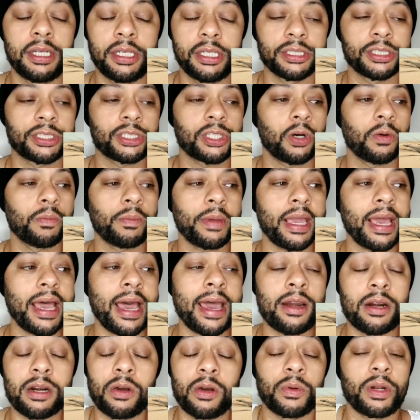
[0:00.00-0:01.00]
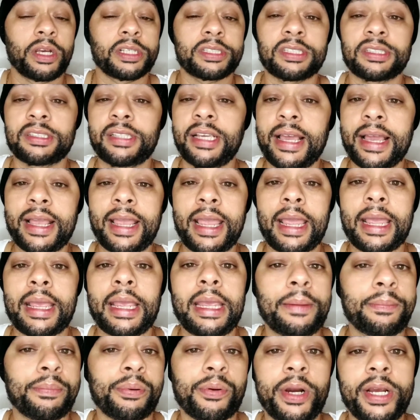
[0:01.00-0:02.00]
So man, I don't know what else to say. I can't
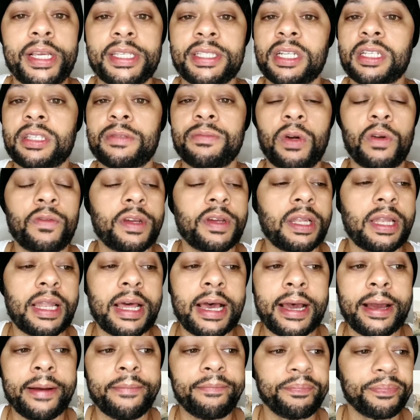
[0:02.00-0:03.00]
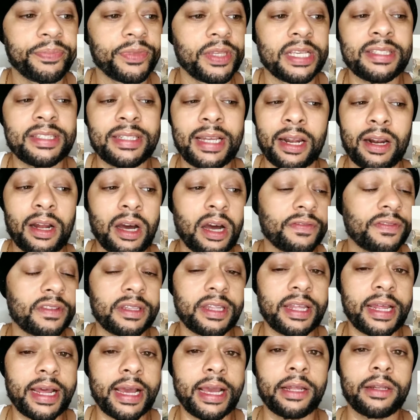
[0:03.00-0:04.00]
keep praising this movie a lot. It's not often
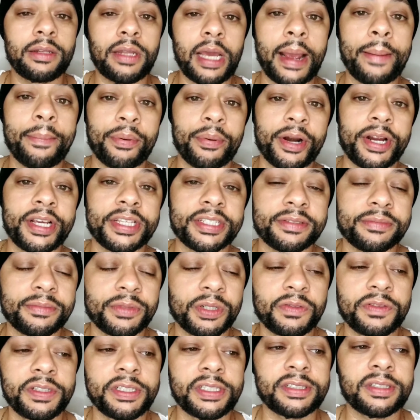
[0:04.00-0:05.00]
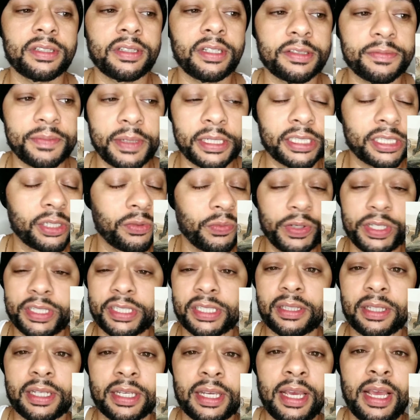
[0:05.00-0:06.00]
that I praise the movies, especially
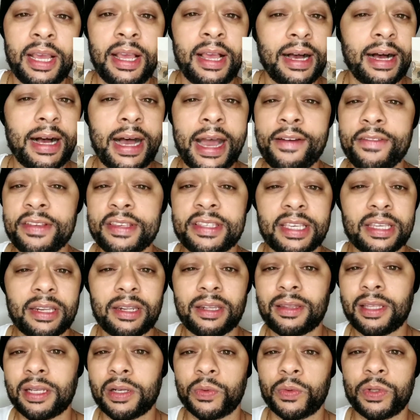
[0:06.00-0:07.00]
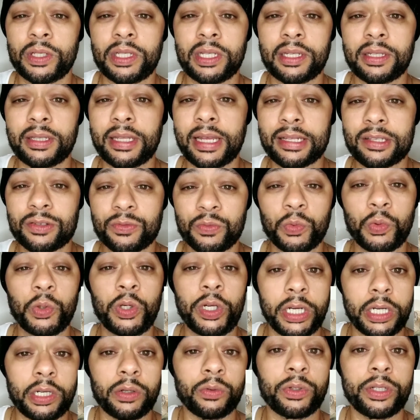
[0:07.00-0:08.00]
recently. I haven't seen anything really that's
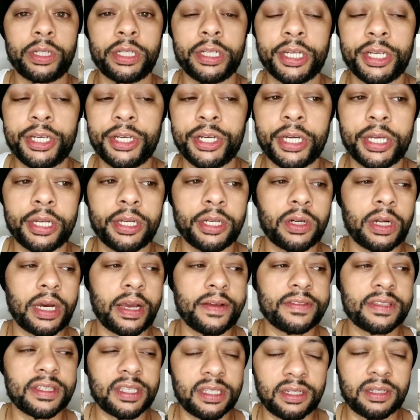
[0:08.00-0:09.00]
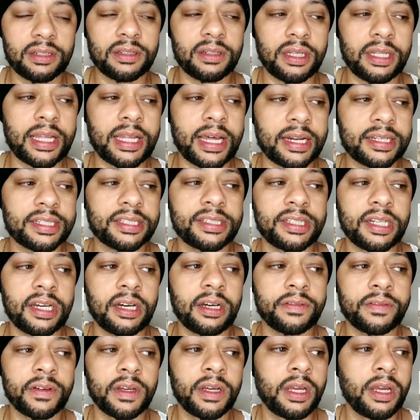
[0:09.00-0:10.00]
really, really good. You know, I've seen a lot of stuff.